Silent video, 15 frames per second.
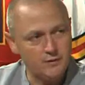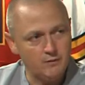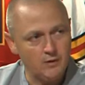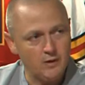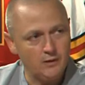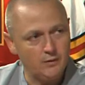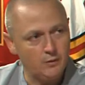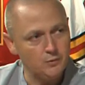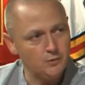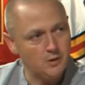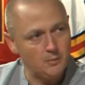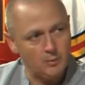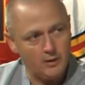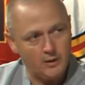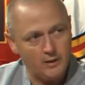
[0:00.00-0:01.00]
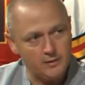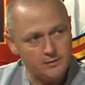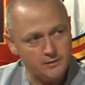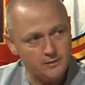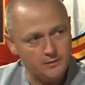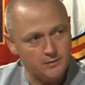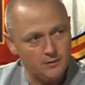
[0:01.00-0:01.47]
line coach. A couple guys
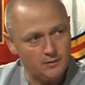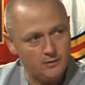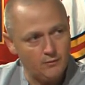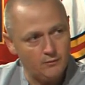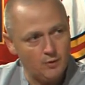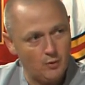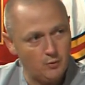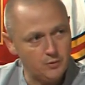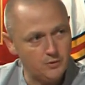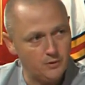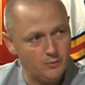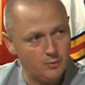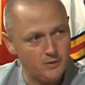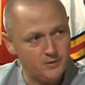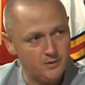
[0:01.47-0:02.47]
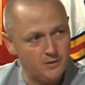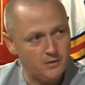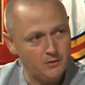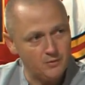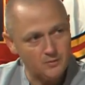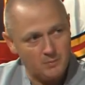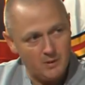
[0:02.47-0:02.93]
that you've coached in recent
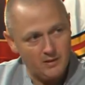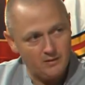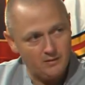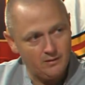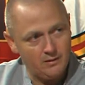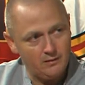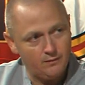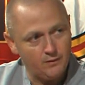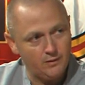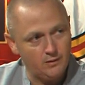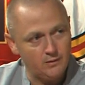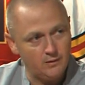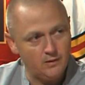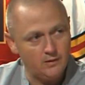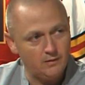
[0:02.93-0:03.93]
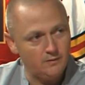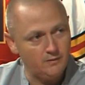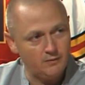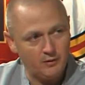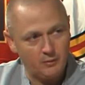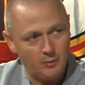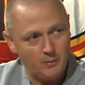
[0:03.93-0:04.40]
years making NFL
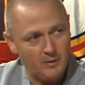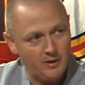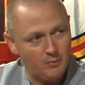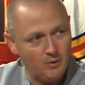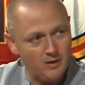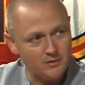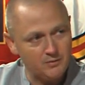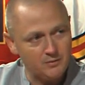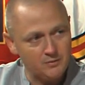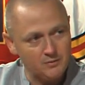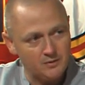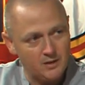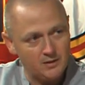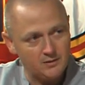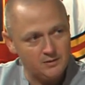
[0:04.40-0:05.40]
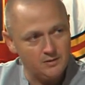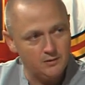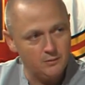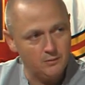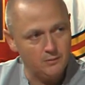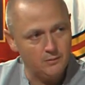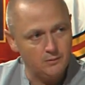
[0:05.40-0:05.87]
53-man rosters, Zach
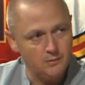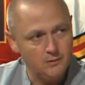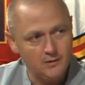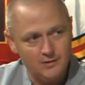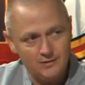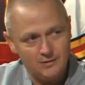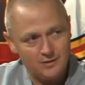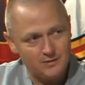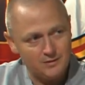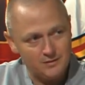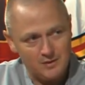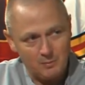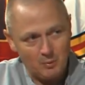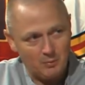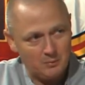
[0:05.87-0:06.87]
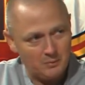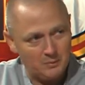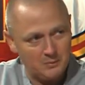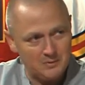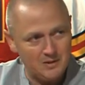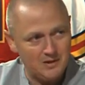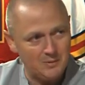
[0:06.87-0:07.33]
Sealer and Justin Zimmer. We're going
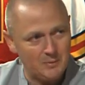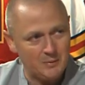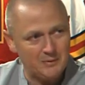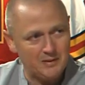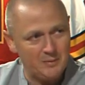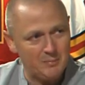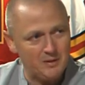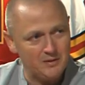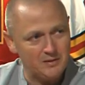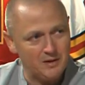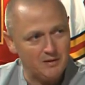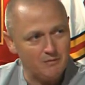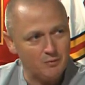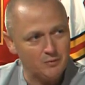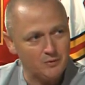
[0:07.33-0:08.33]
to talk about what that means to have those